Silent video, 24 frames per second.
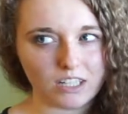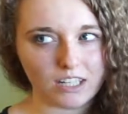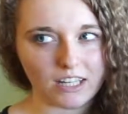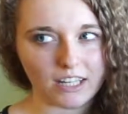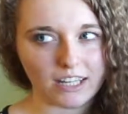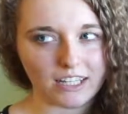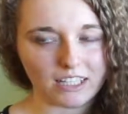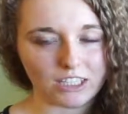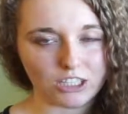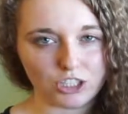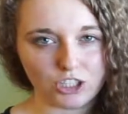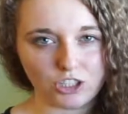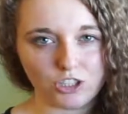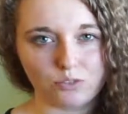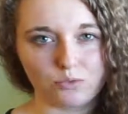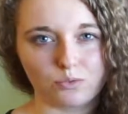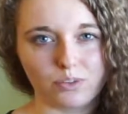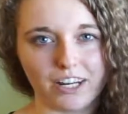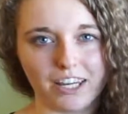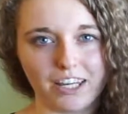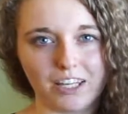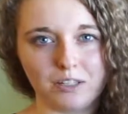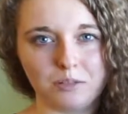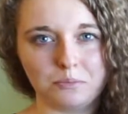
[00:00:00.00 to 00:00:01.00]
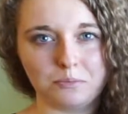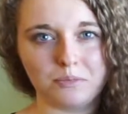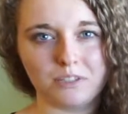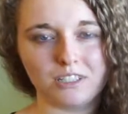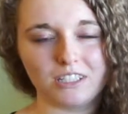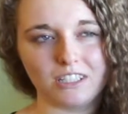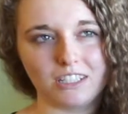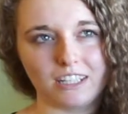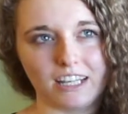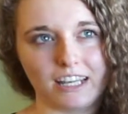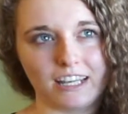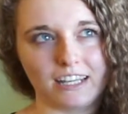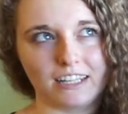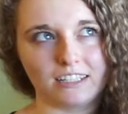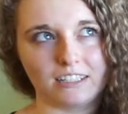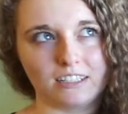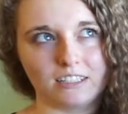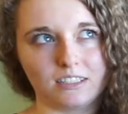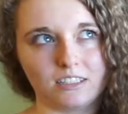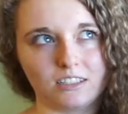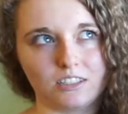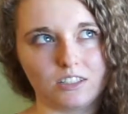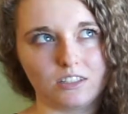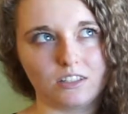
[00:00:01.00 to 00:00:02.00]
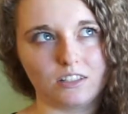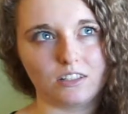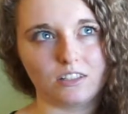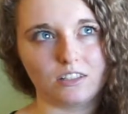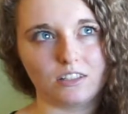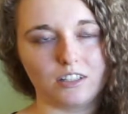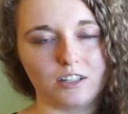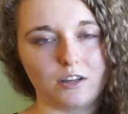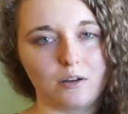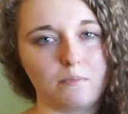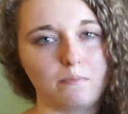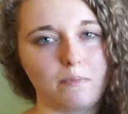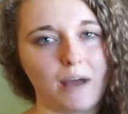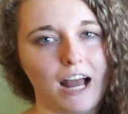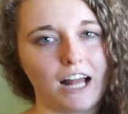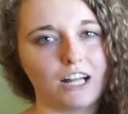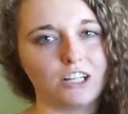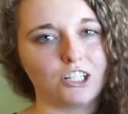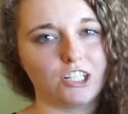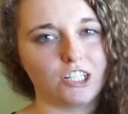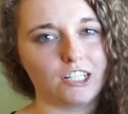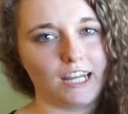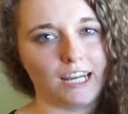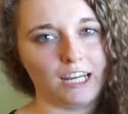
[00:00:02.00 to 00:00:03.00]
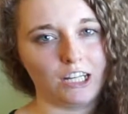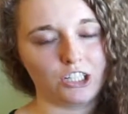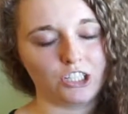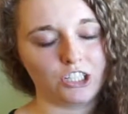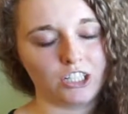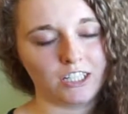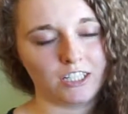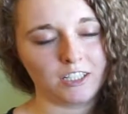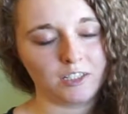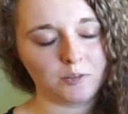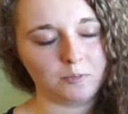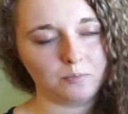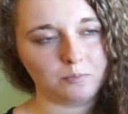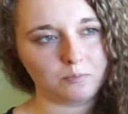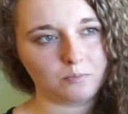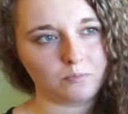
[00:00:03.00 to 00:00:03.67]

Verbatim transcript: and dreams and the imagination.